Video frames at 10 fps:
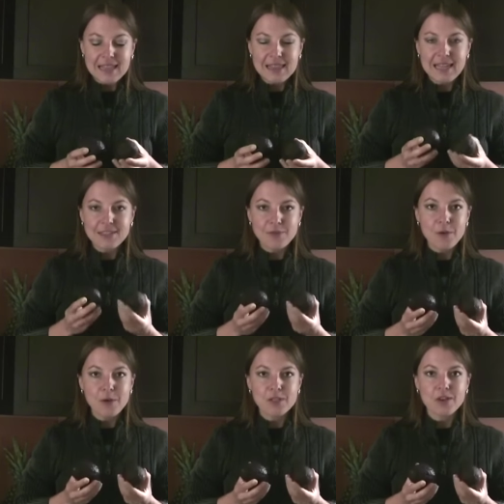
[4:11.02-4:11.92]
Let's
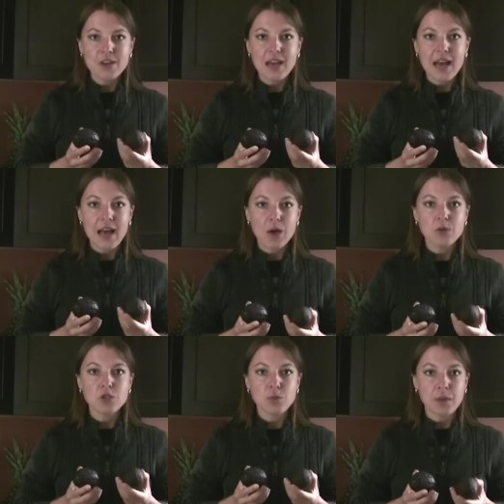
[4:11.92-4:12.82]
focus on how
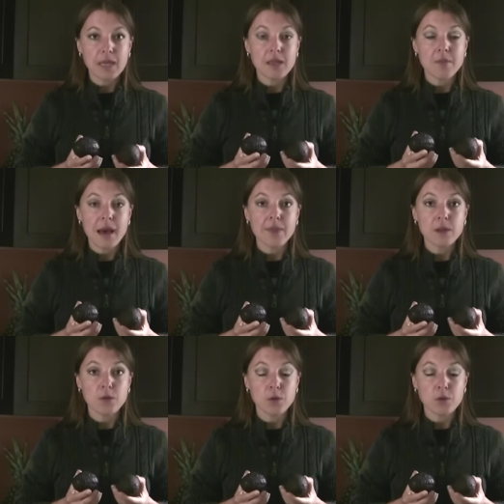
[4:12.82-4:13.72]
to pick them at
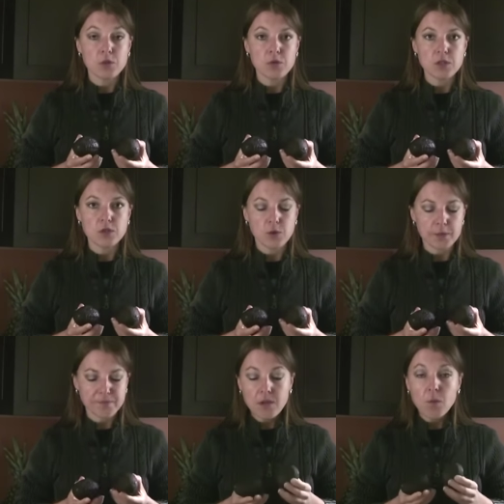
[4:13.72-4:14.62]
the grocery
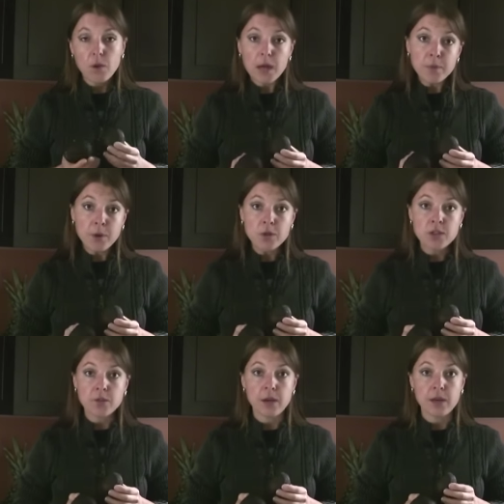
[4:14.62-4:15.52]
store. What I
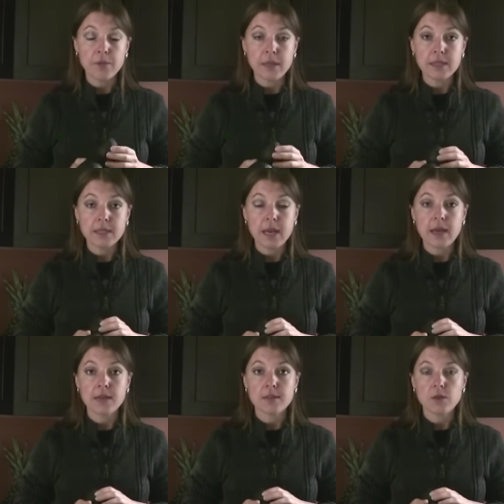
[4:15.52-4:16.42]
personally recommend,
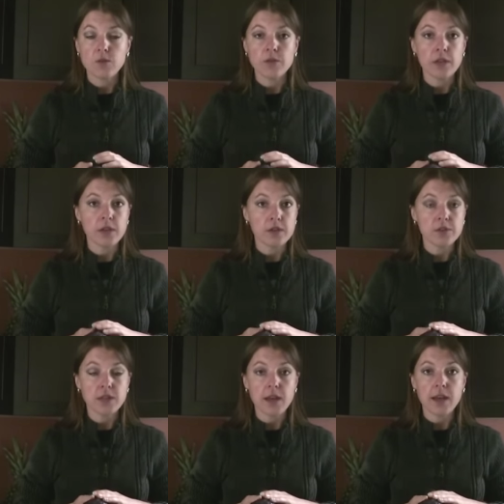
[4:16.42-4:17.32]
as over the
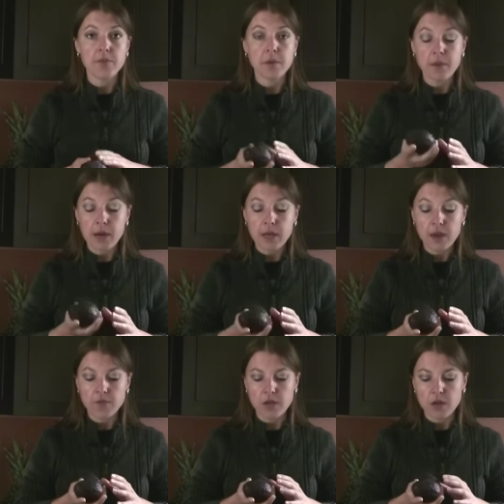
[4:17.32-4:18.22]
years that I have been buying
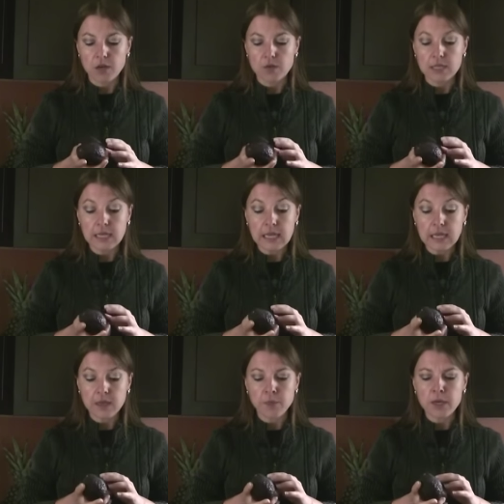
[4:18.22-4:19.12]
avocados and
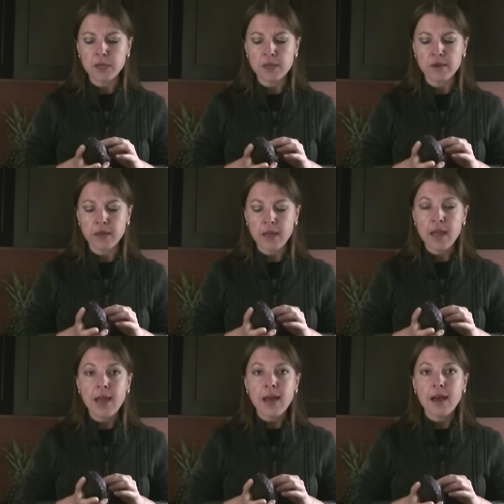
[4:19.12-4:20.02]
eating them regularly,
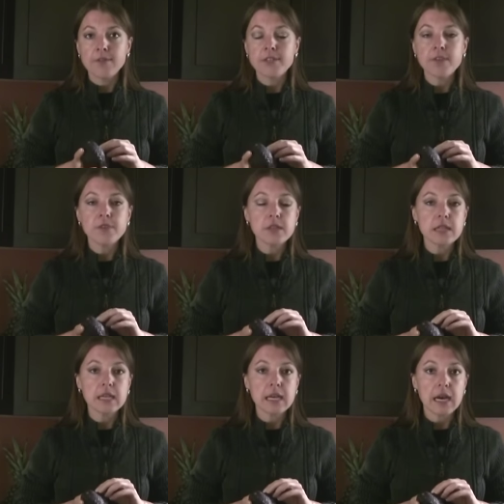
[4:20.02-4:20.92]
I've
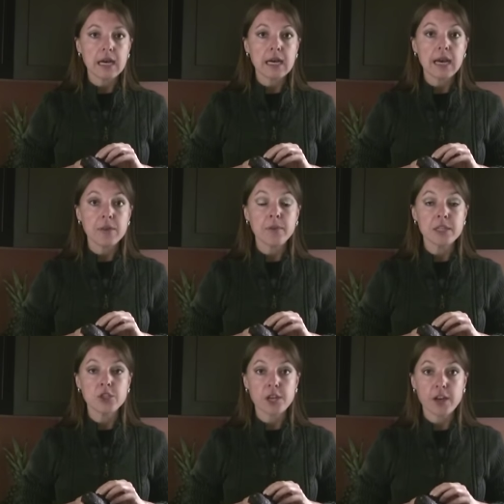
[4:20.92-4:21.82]
definitely had my
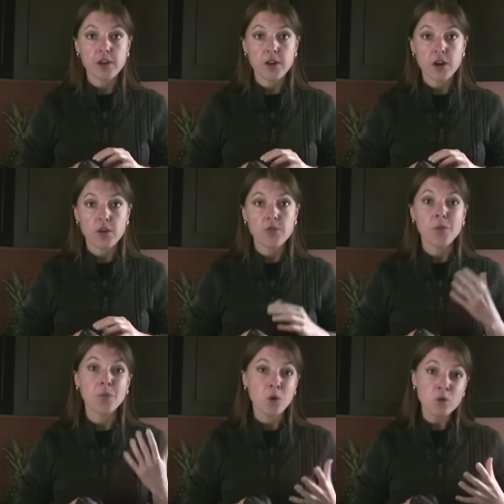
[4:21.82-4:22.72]
share of
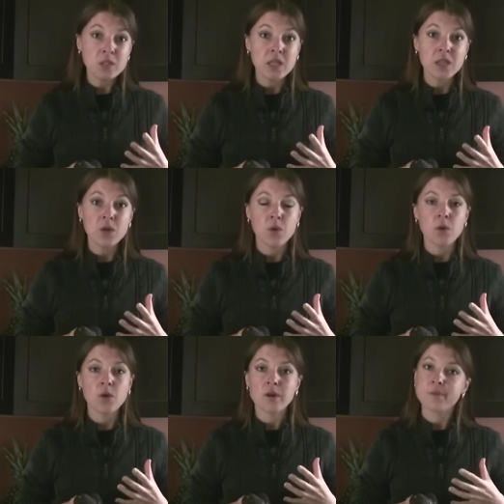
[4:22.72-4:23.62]
moldy
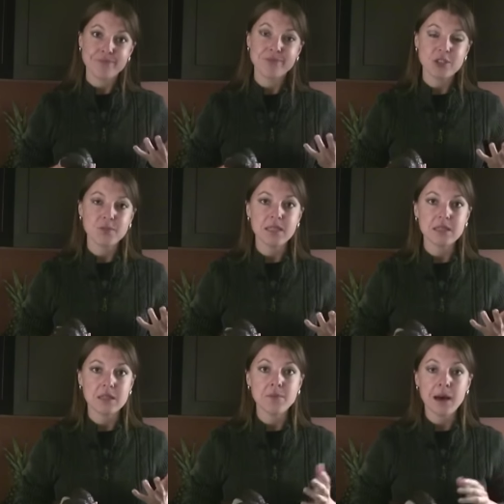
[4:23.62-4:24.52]
or just
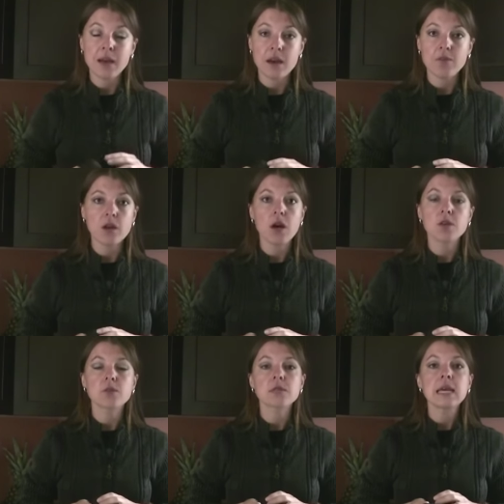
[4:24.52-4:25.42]
basically bad
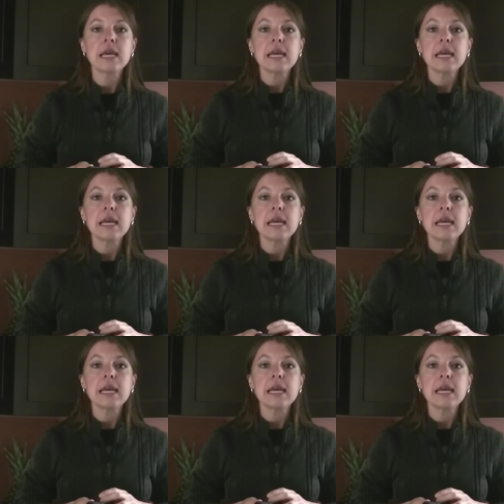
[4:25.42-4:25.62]
avocados